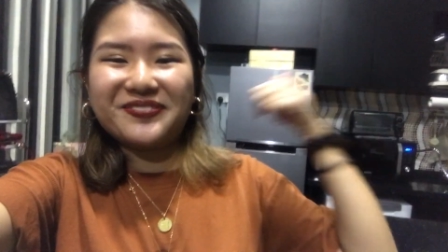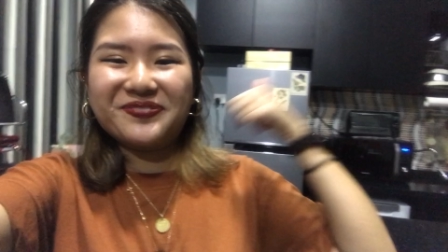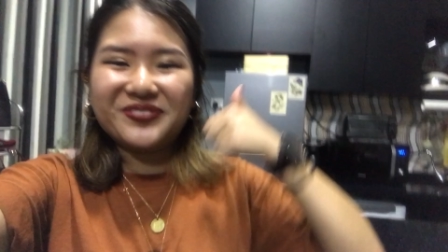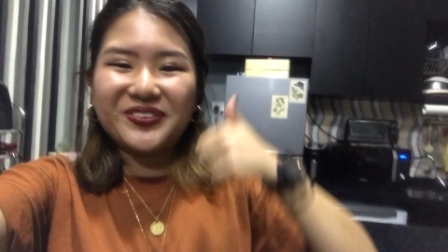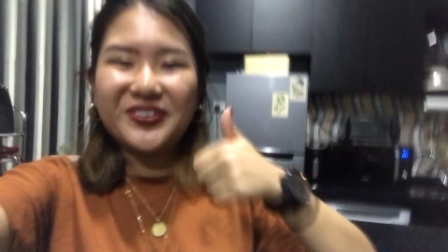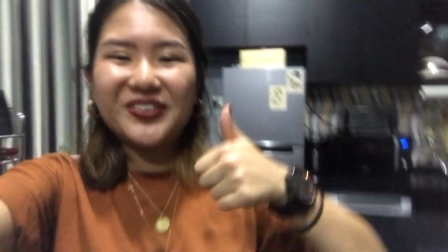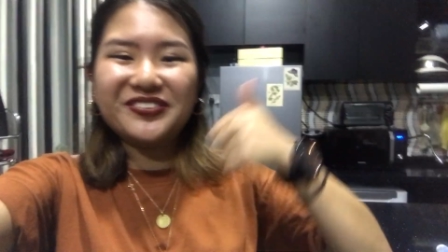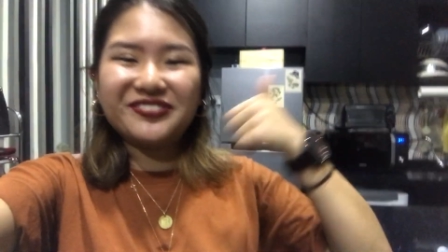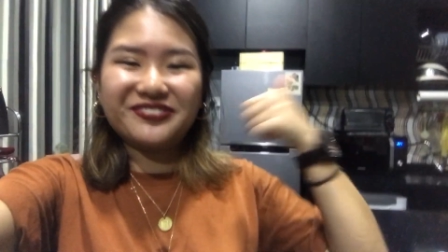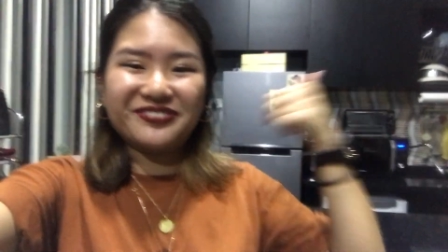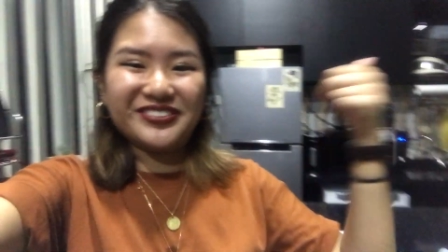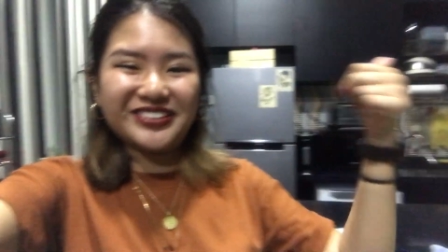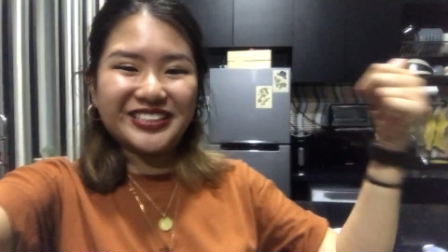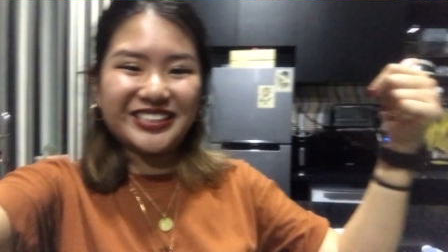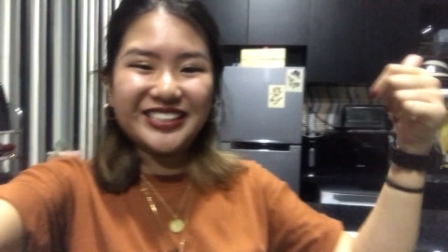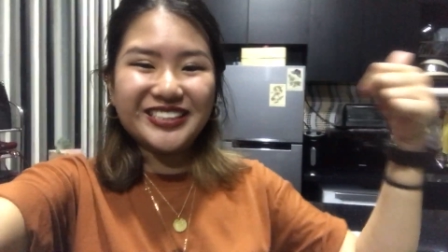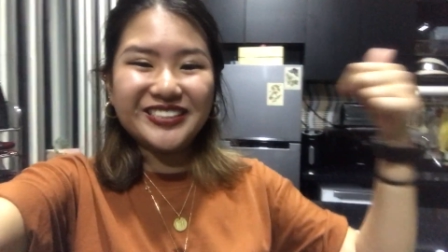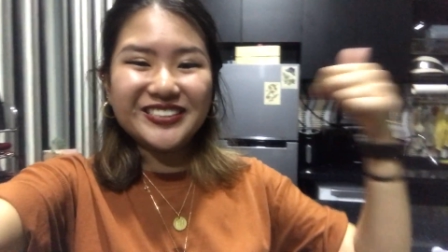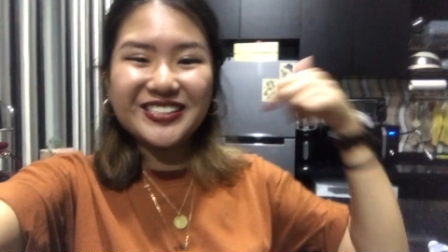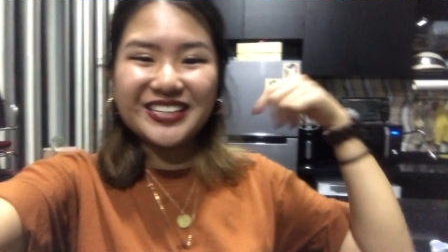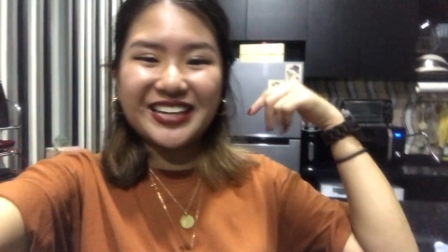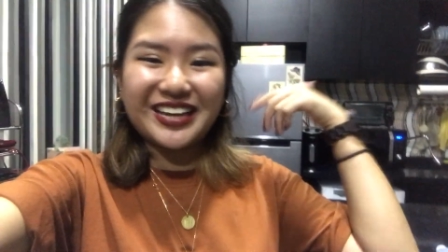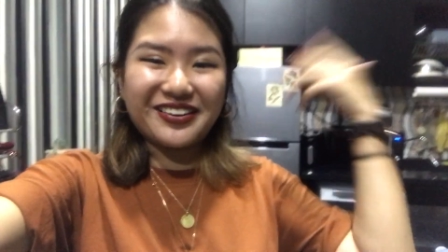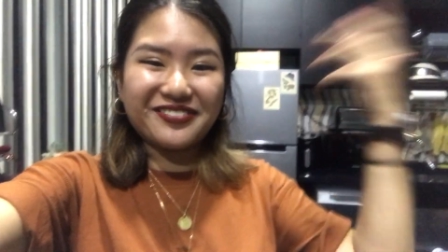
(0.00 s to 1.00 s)
and more
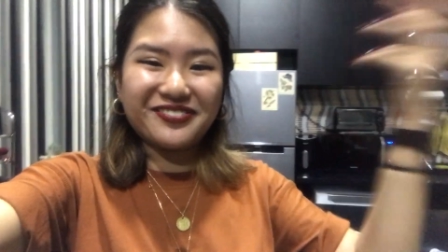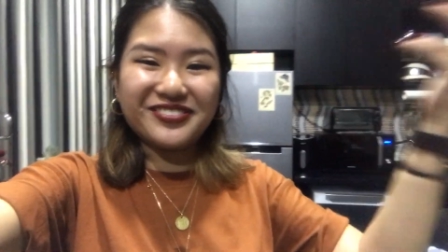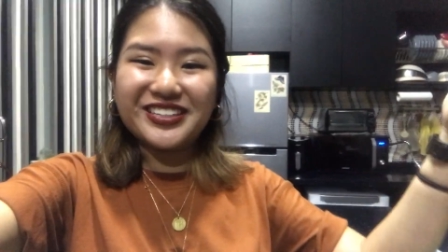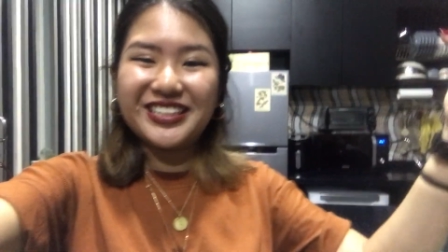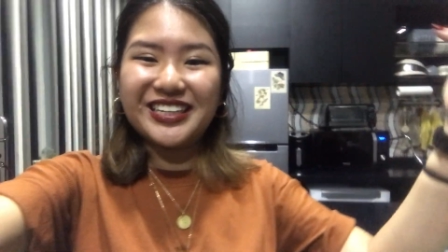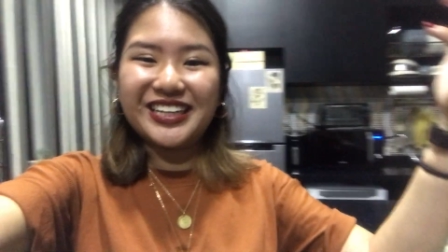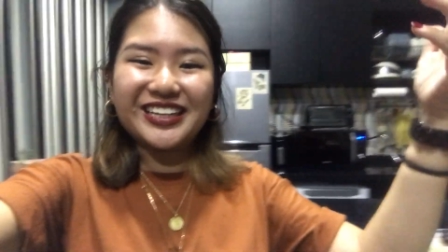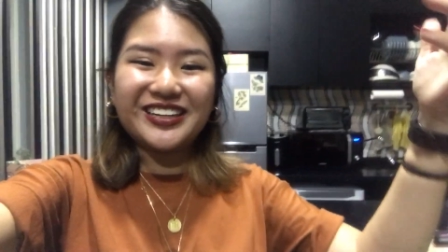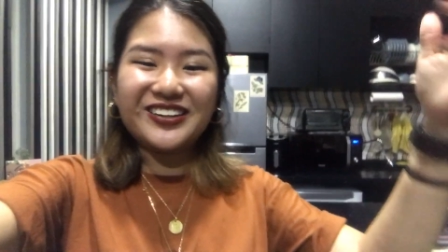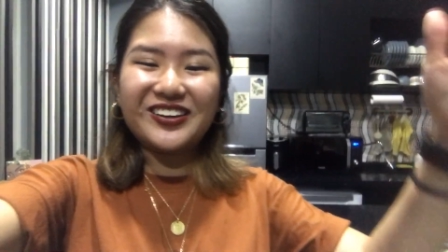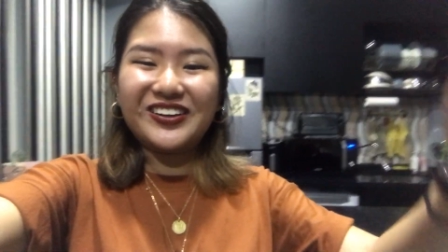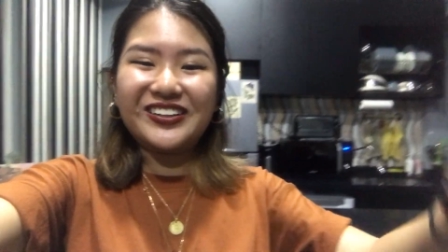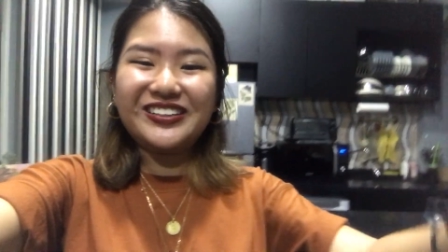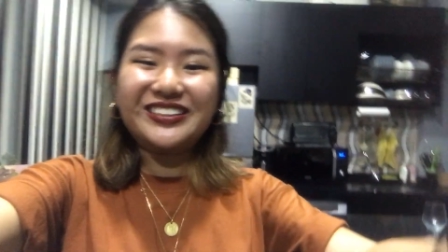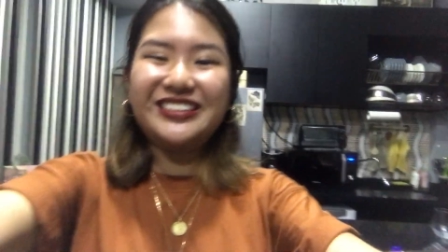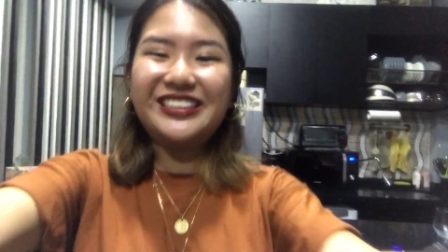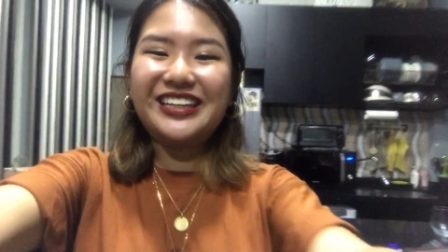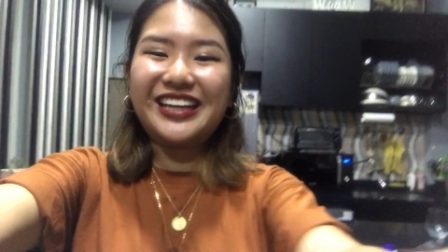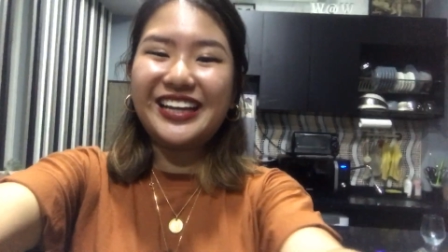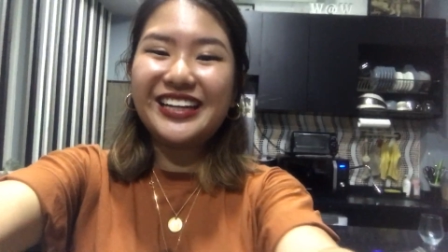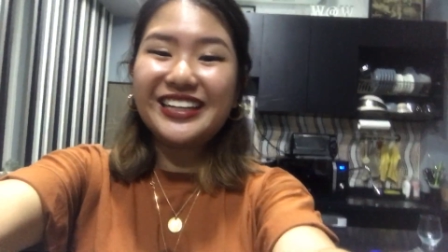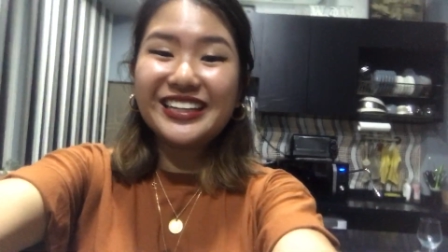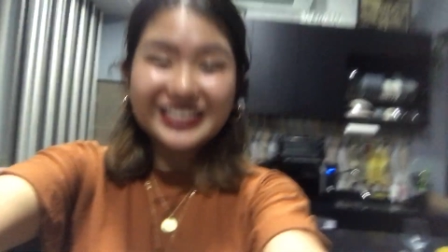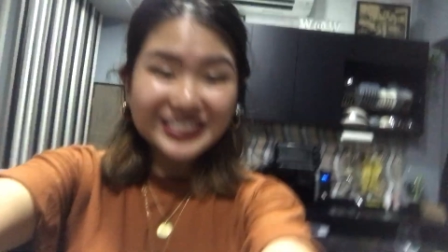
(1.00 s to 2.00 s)
videos, everyday
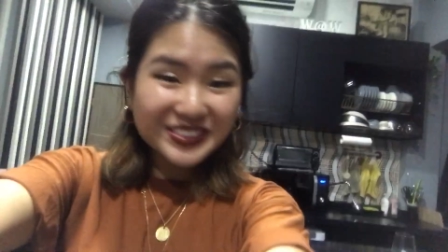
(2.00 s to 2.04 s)
content.